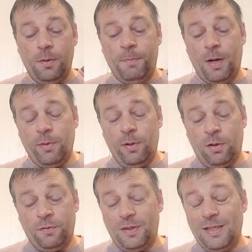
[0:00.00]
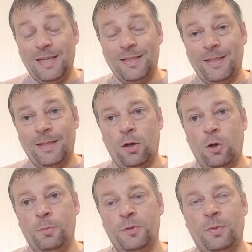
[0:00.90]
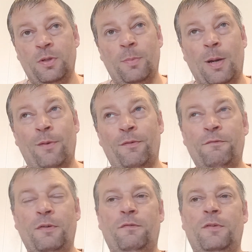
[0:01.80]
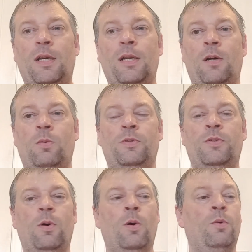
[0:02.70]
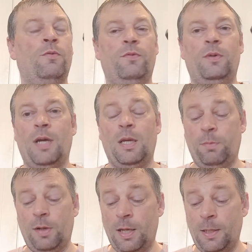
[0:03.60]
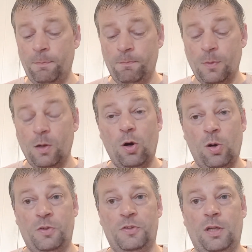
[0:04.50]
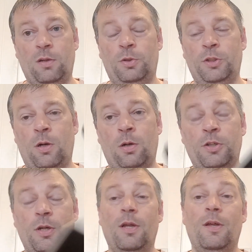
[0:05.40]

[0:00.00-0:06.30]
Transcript: The battery life easily copes with about 15 hours of gameplay on a single charge.